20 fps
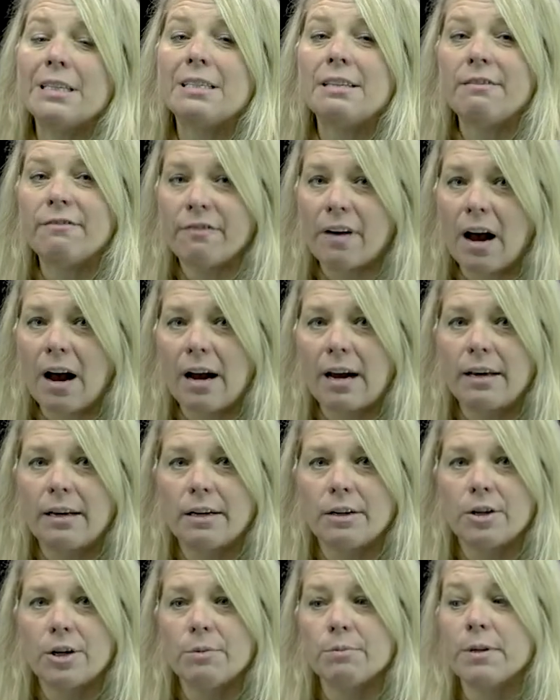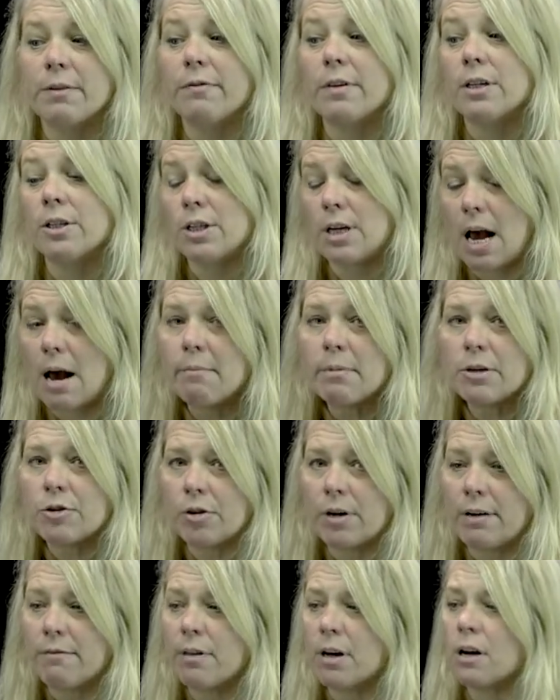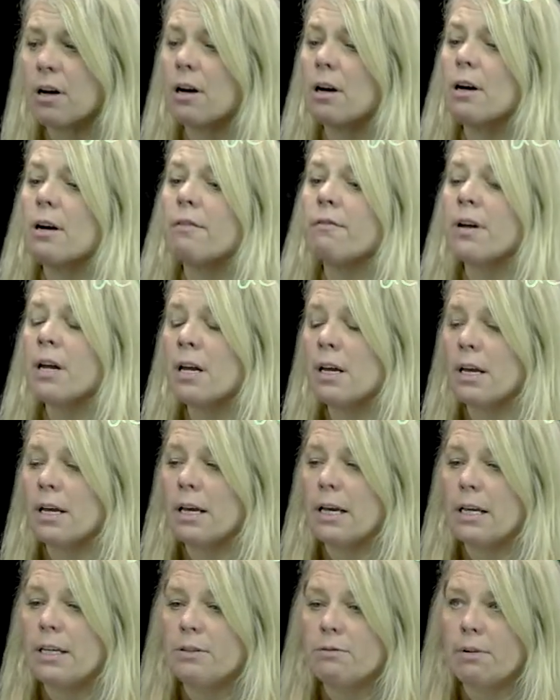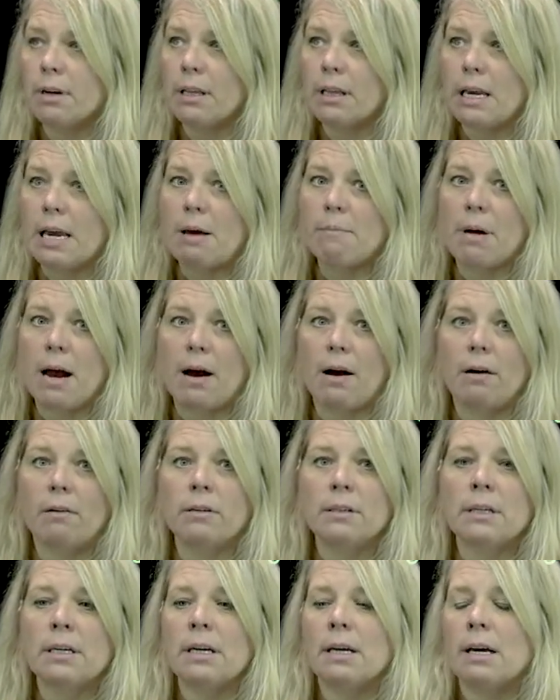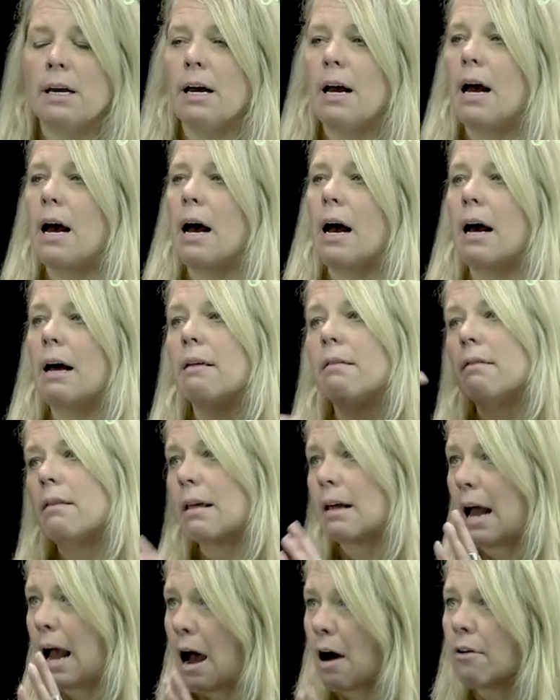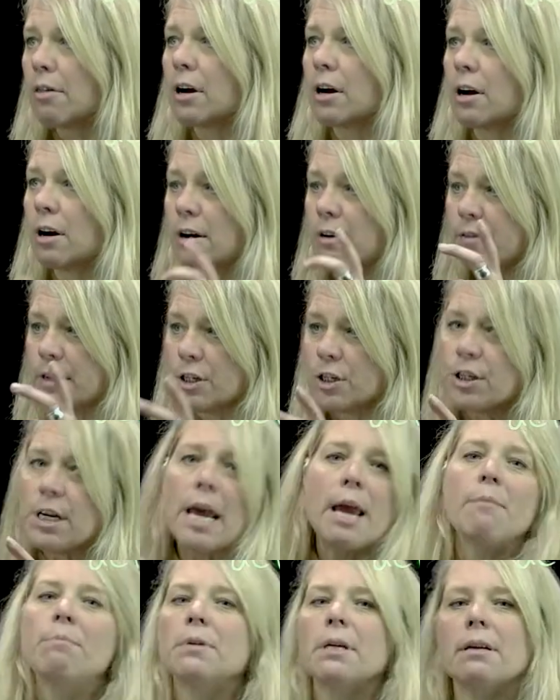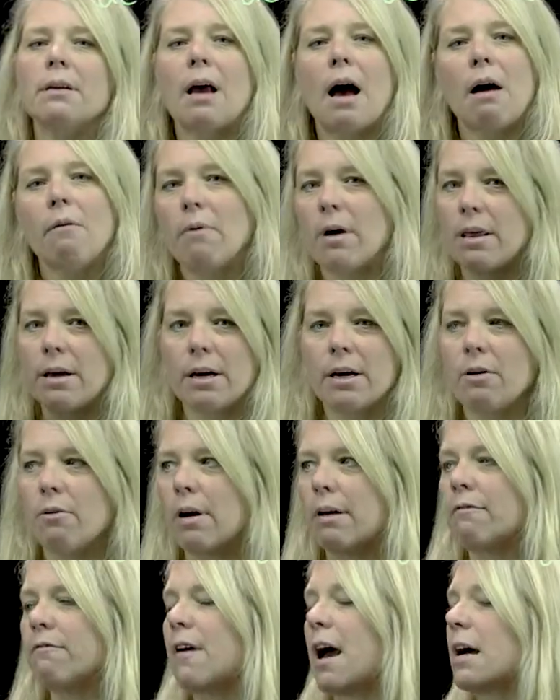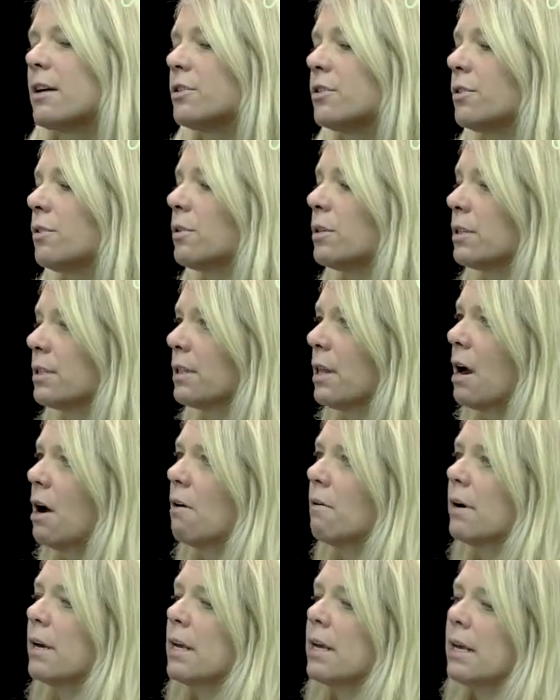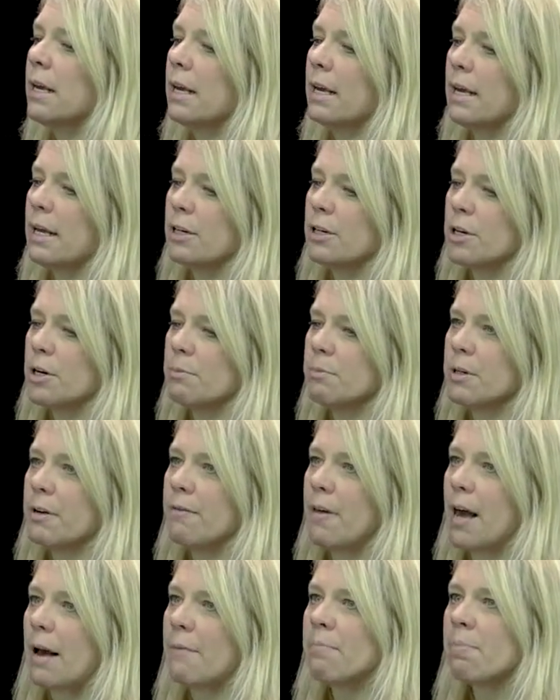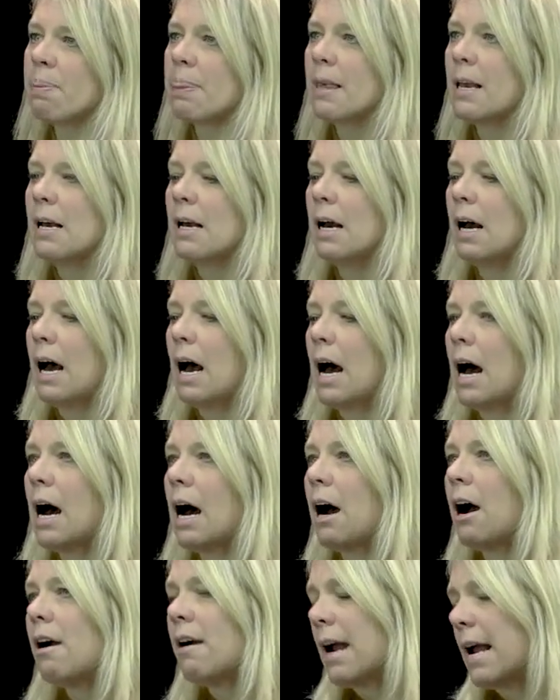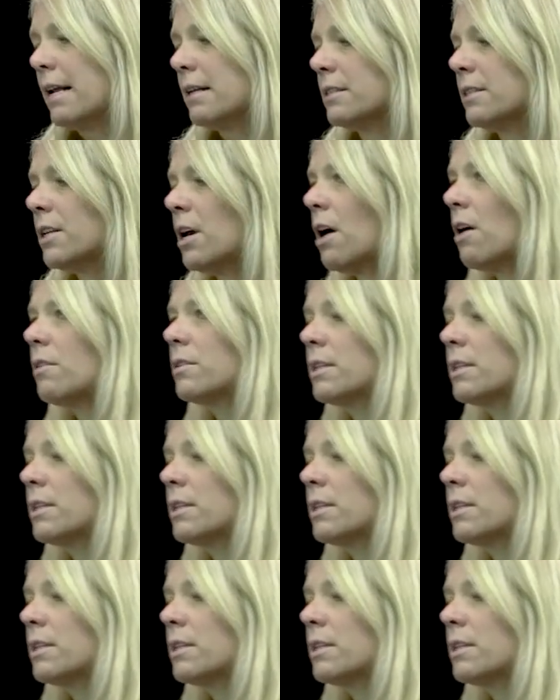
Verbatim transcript: defined in terms of the geometry of the curve is really about uh, how the curve is shaped and not whether you're going fast or slow in terms of that. Uh, all right, so